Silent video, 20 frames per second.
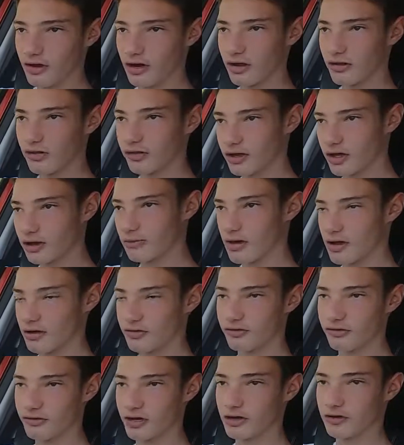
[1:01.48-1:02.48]
I think I
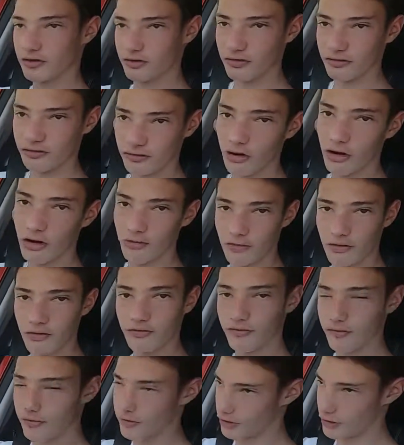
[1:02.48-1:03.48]
mentioned that in the start of this
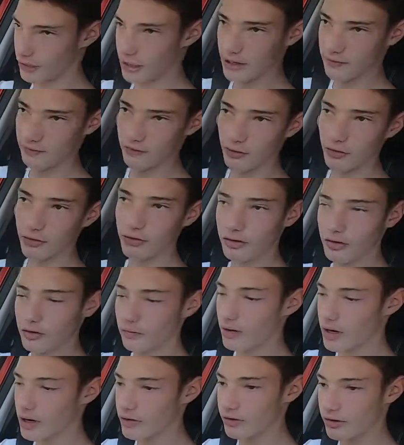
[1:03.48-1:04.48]
video. I have no clue
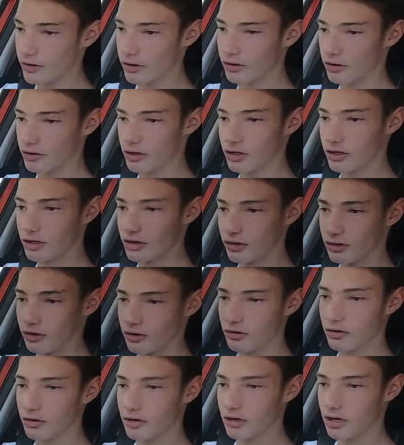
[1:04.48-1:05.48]
why they are here
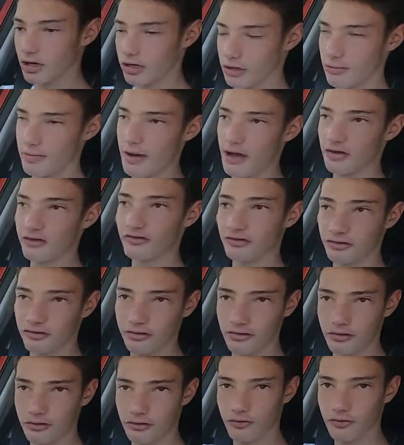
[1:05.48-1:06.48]
in a Mazda
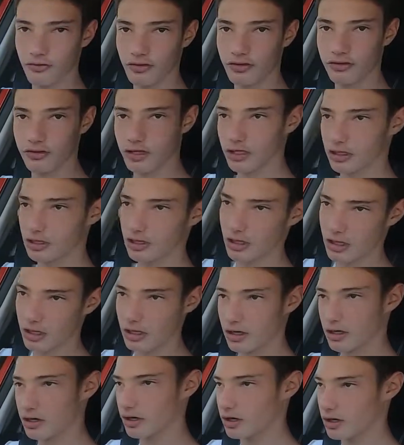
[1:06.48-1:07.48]
2 with like
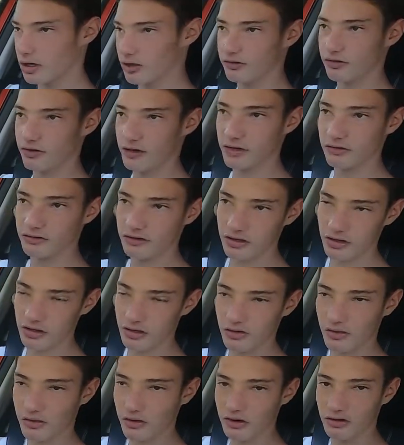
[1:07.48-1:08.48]
88
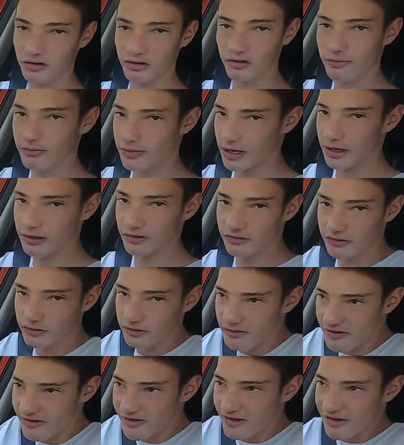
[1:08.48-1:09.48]
kilowatts, but
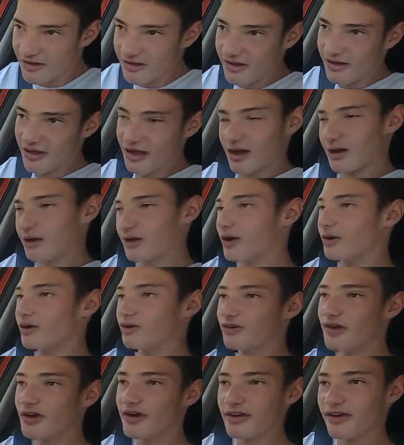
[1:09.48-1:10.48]
now I'll
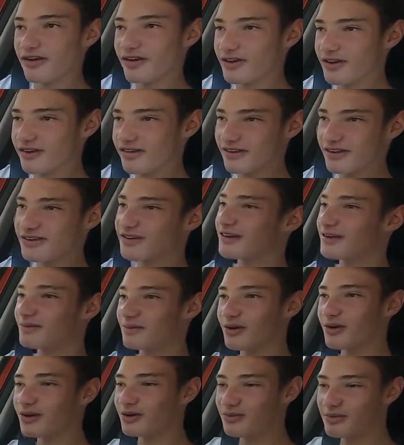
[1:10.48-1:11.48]
take it. It is, I'm
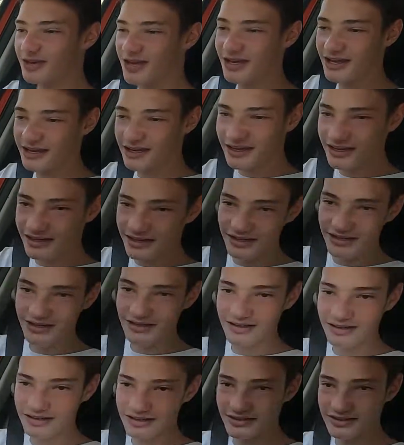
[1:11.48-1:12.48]
not complaining.
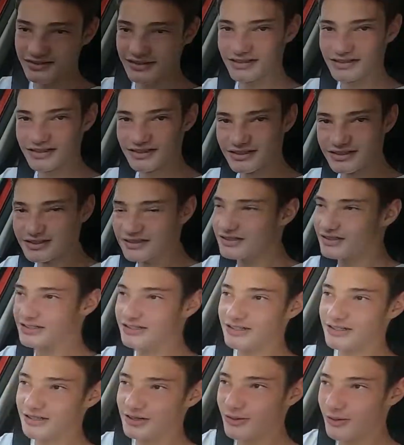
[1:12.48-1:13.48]
Isn't
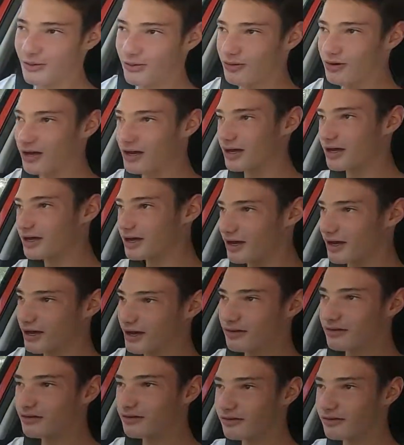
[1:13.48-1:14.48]
it cool, I guess?